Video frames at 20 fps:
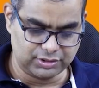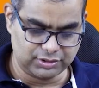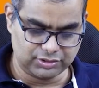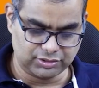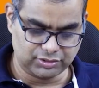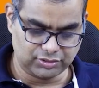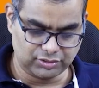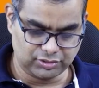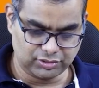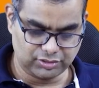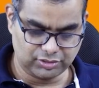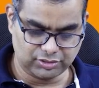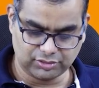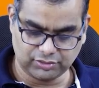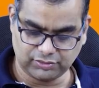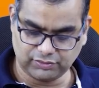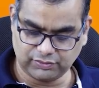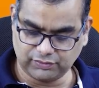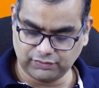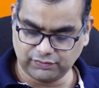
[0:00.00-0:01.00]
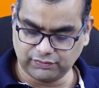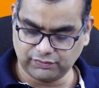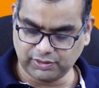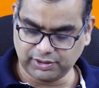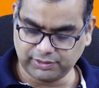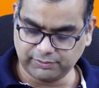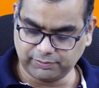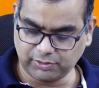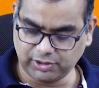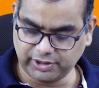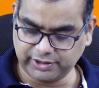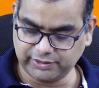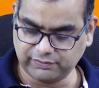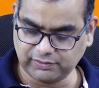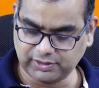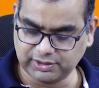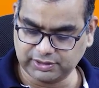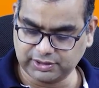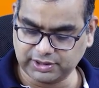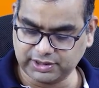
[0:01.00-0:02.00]
So
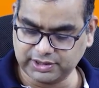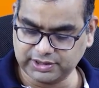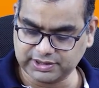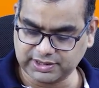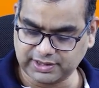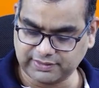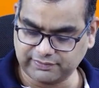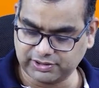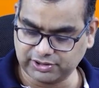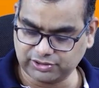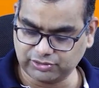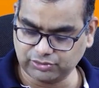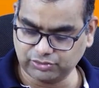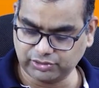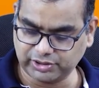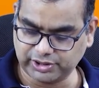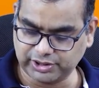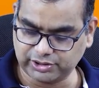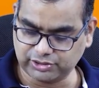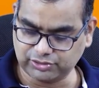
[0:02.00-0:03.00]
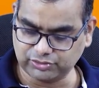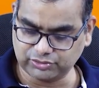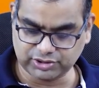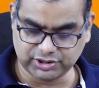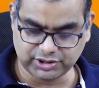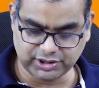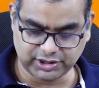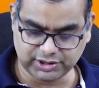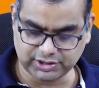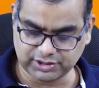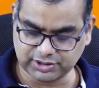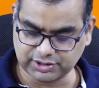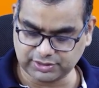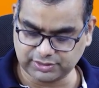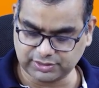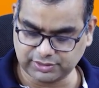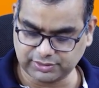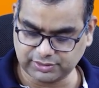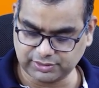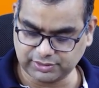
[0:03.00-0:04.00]
1.1372 into 6
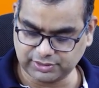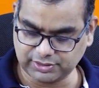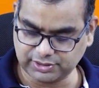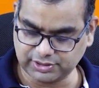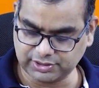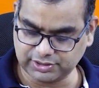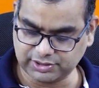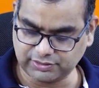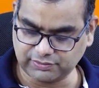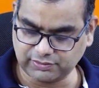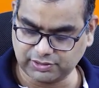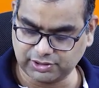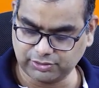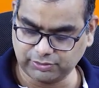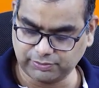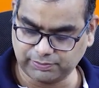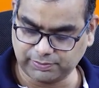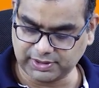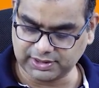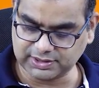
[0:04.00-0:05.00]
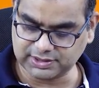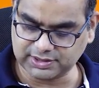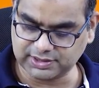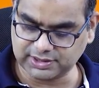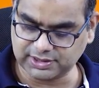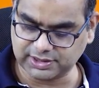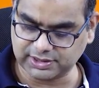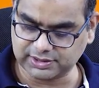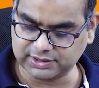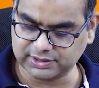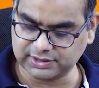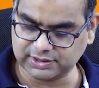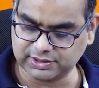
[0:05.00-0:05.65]
is equal to plus 6